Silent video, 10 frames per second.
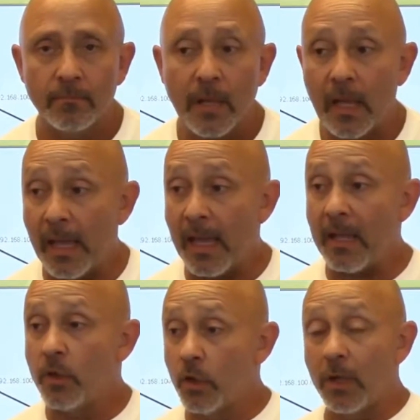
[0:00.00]

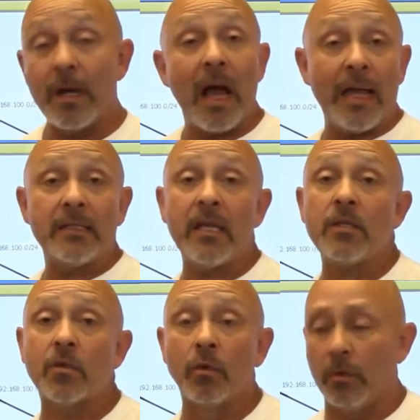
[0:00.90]
And you're an
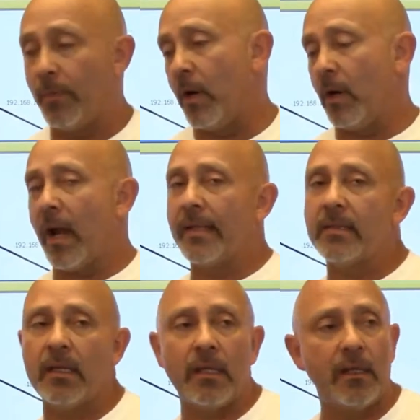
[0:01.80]
IT school, part
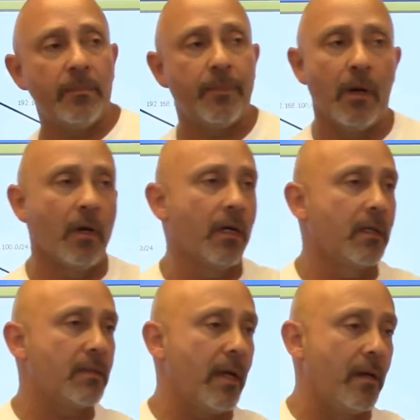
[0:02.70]
IT,
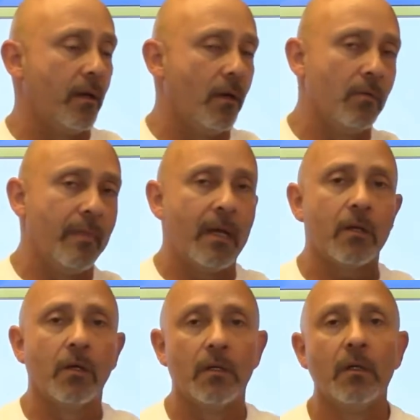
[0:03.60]
part, I don't know,
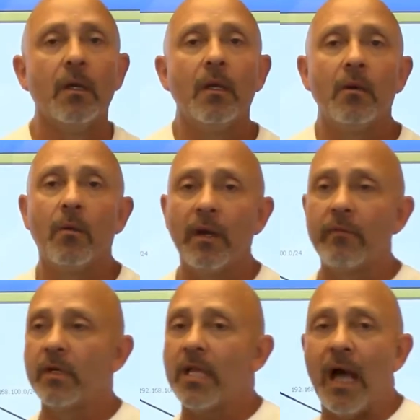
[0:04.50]
medical,
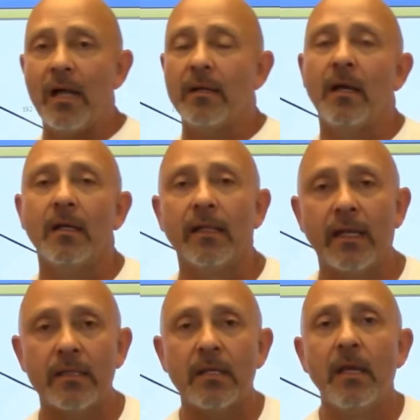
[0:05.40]
whatever's hot
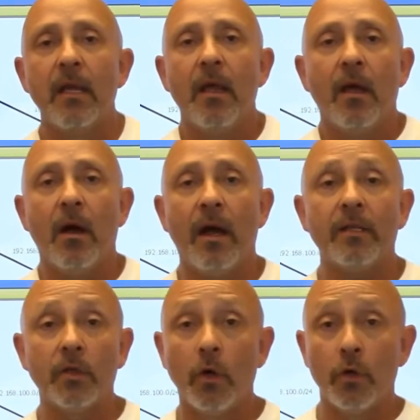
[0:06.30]
nowadays. All
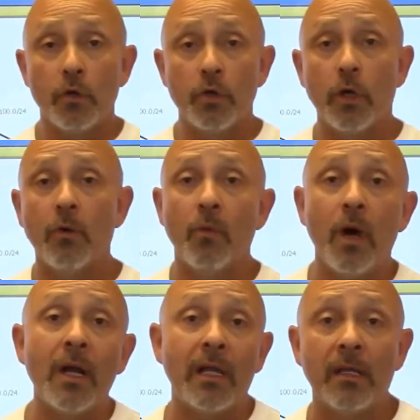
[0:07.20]
right, so you're
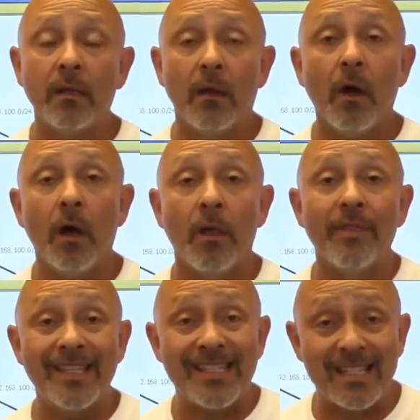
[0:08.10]
running on
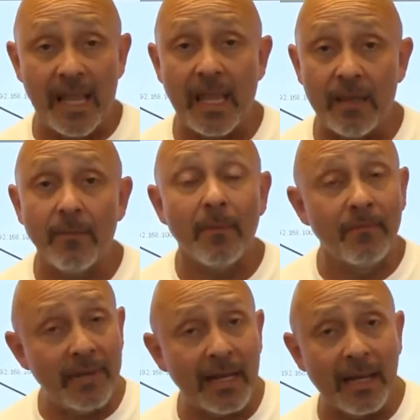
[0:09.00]
the same
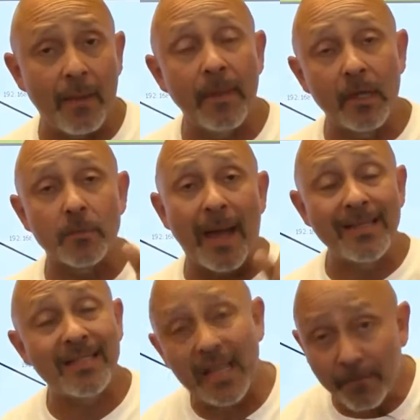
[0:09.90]
VLAN because by
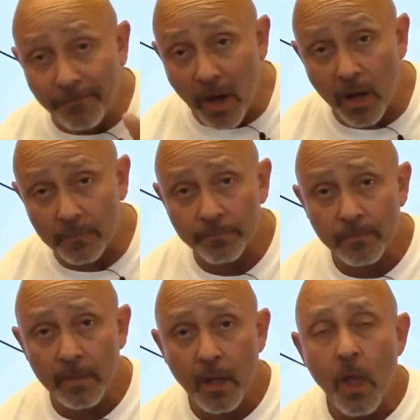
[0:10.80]
default,
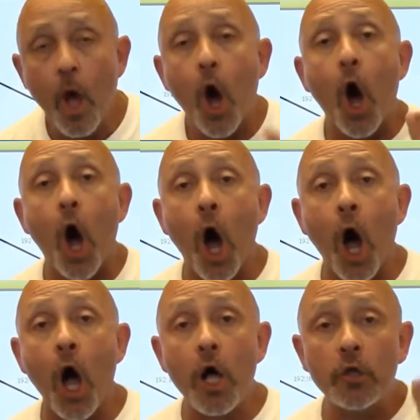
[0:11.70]

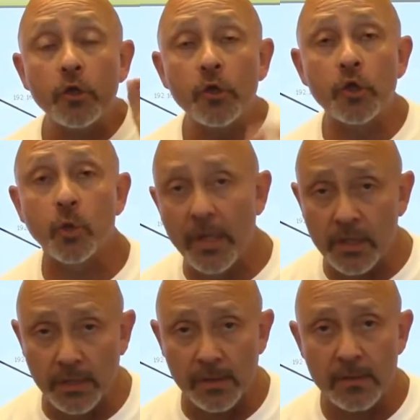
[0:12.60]
all
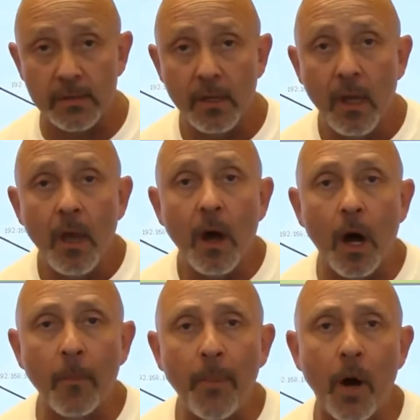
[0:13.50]
switches
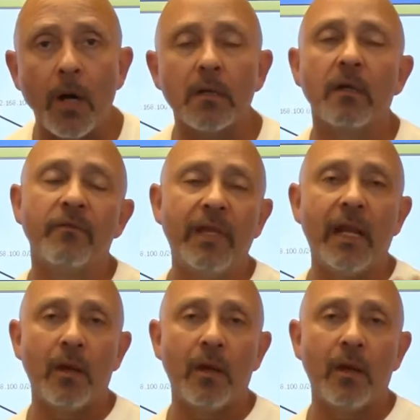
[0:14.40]
are part of VLAN